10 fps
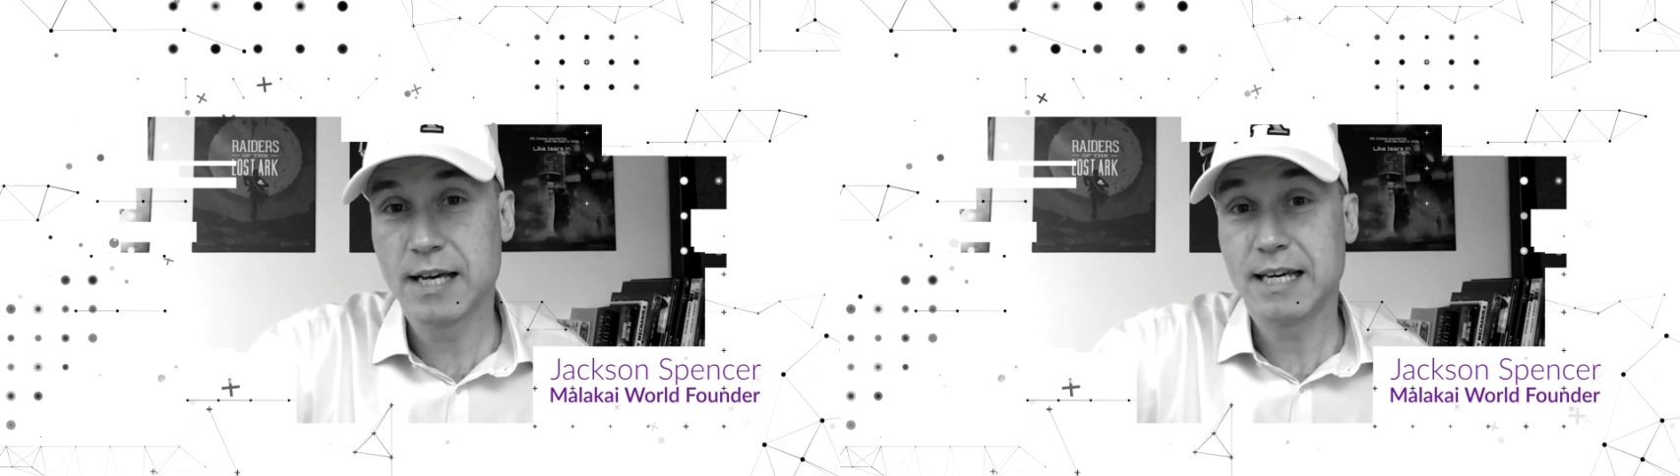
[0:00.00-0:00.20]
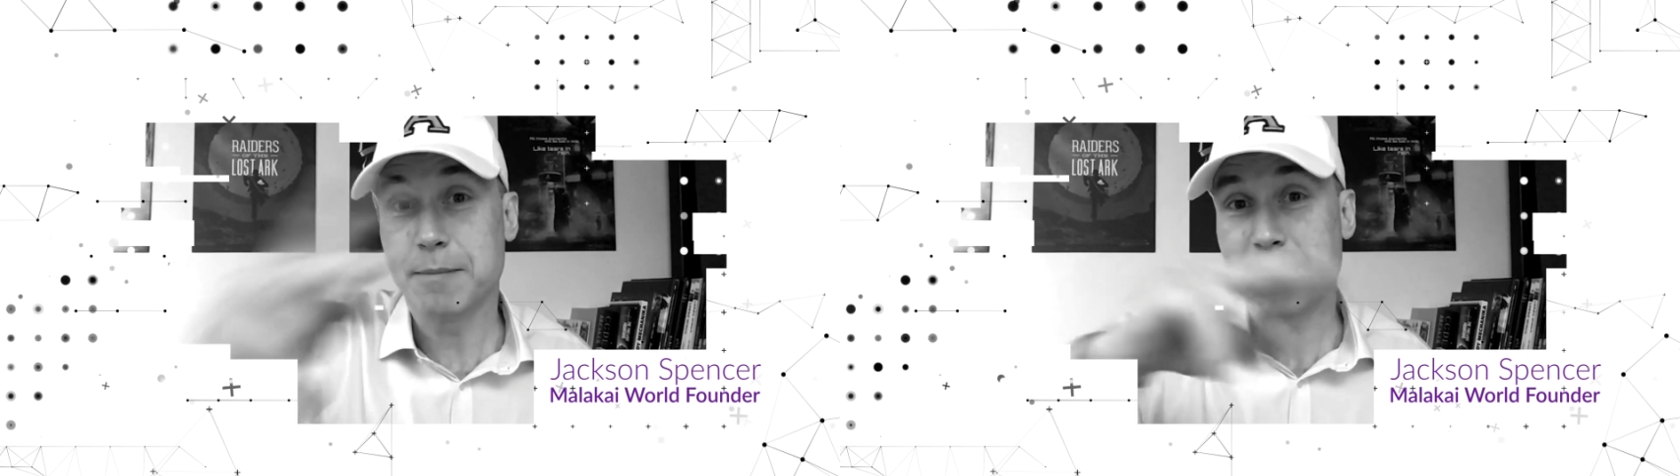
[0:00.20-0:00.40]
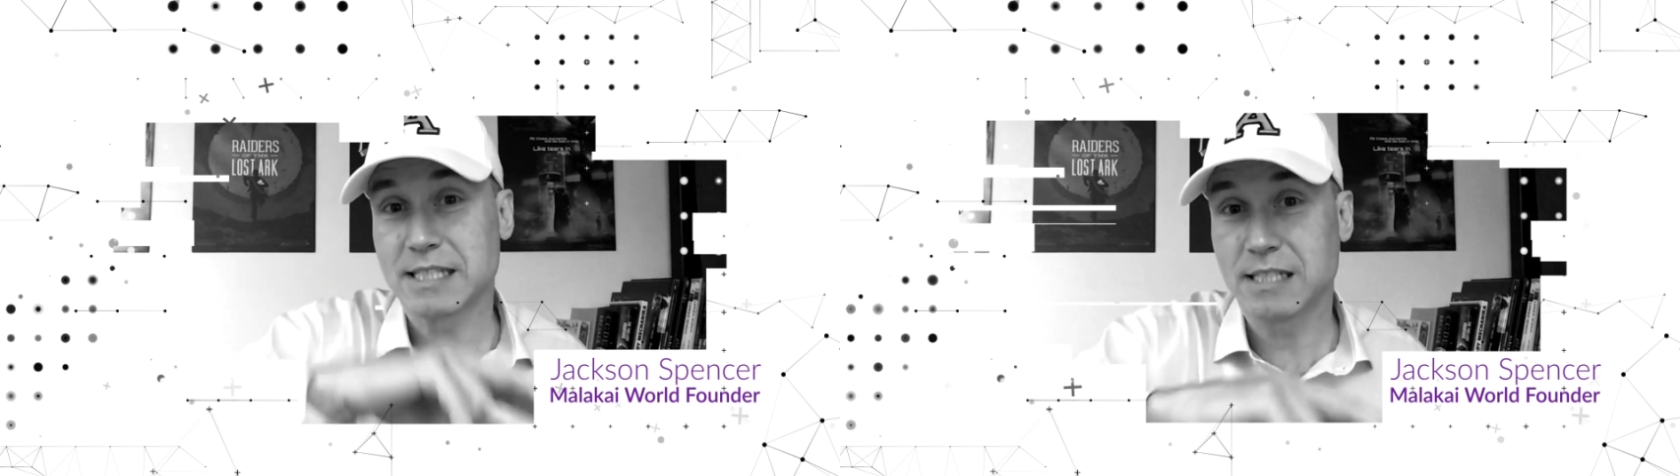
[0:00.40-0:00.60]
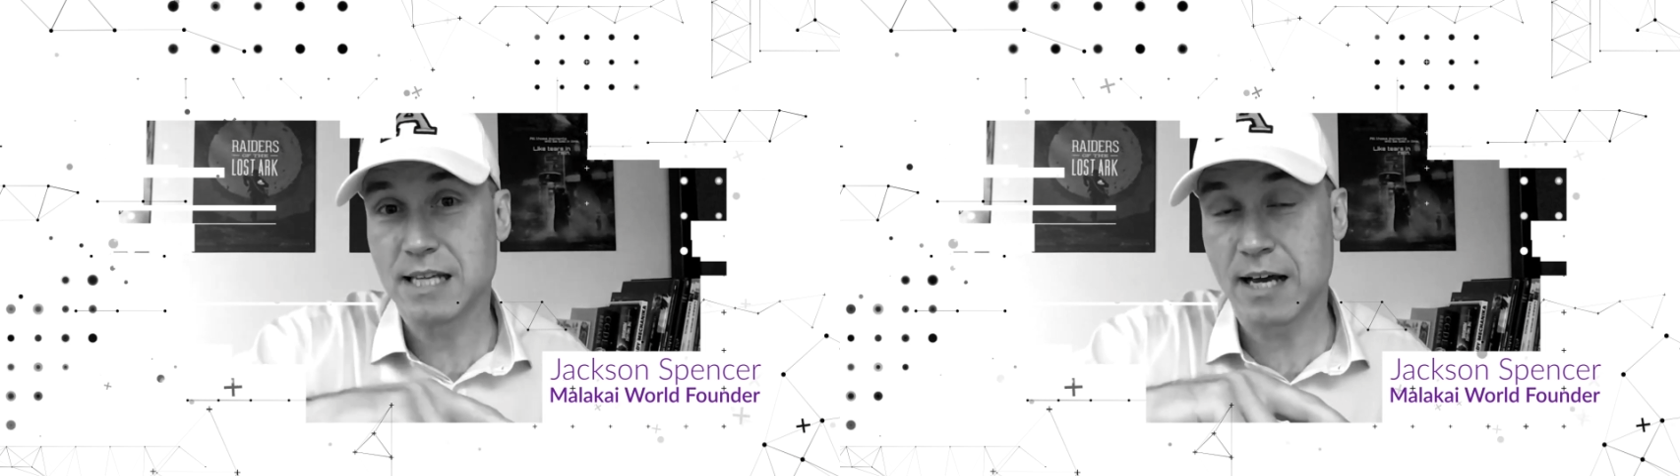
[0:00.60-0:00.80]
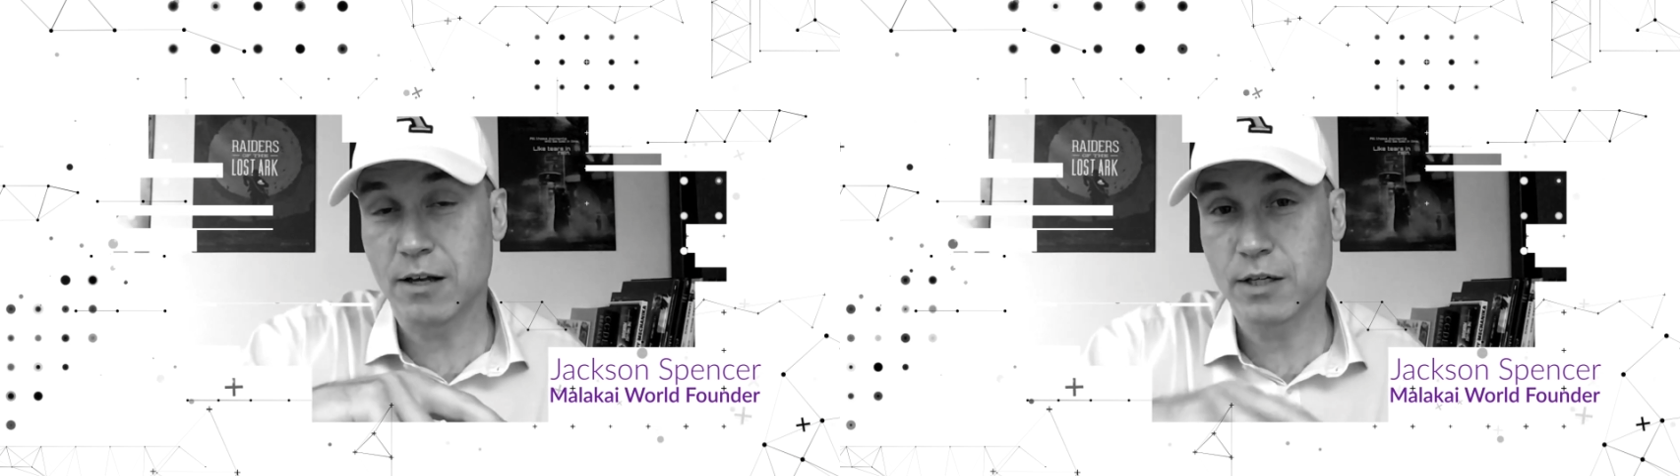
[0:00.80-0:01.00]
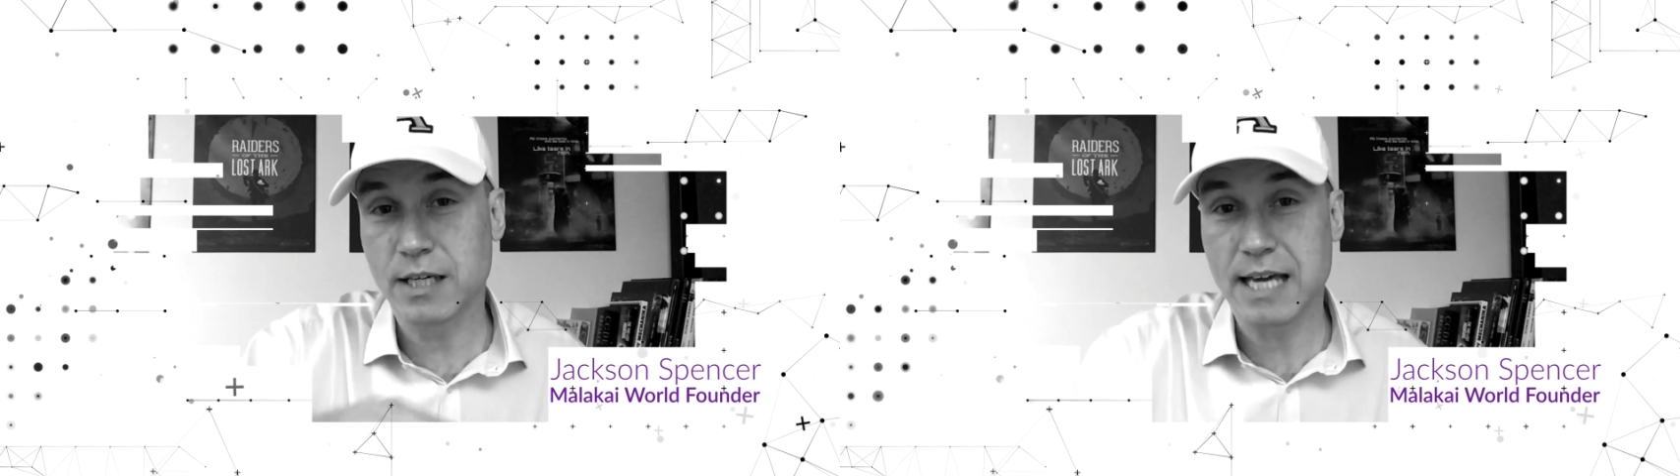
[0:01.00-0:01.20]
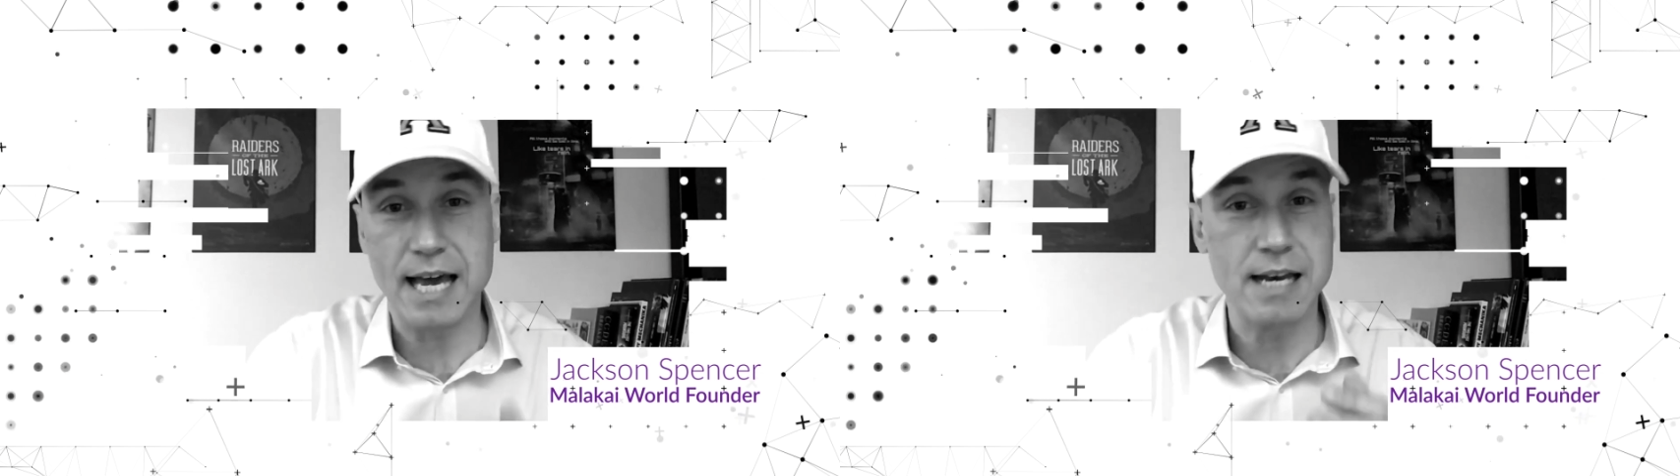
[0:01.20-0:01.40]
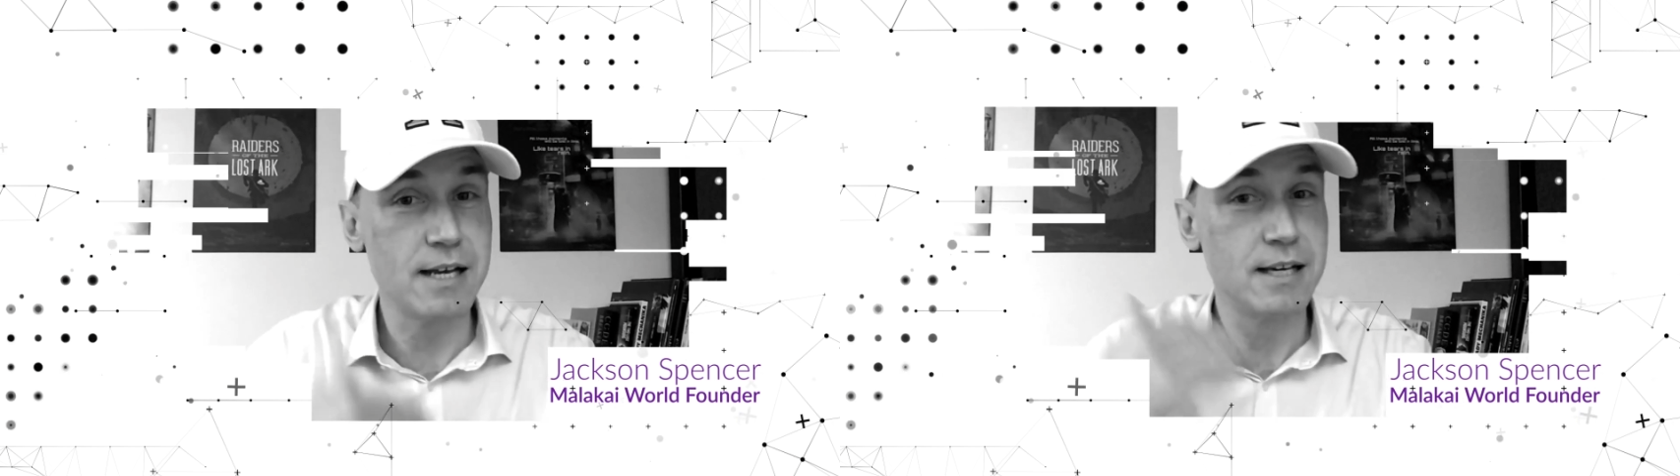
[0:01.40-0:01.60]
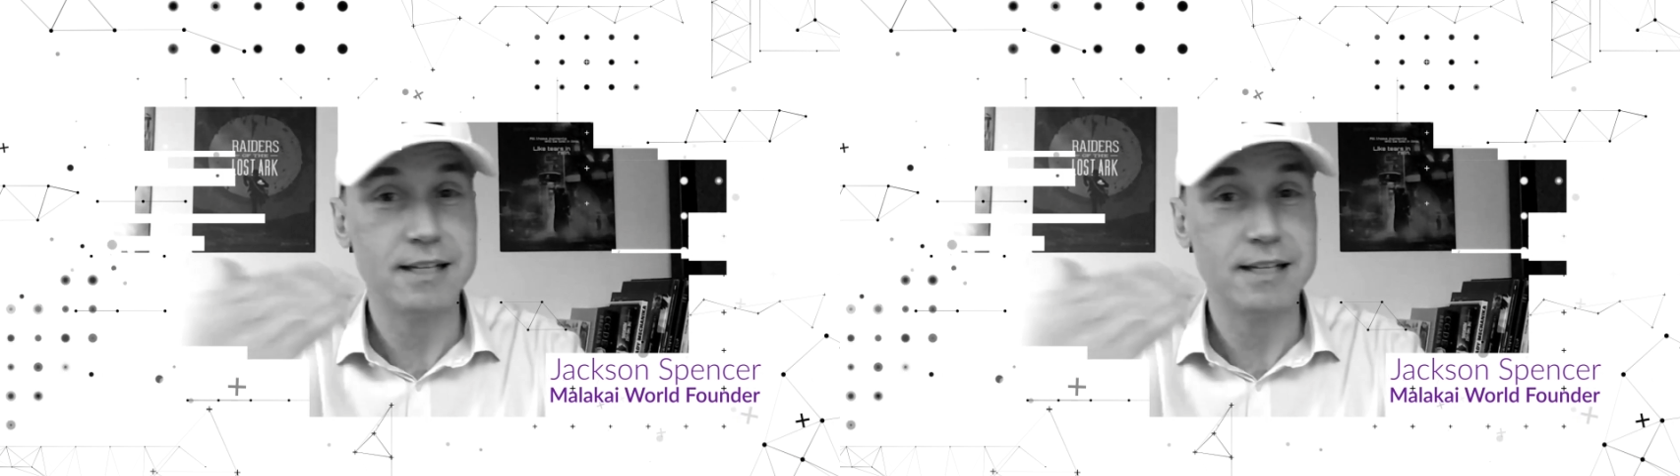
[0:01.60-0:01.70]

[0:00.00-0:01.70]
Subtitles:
and then back to dialogue again.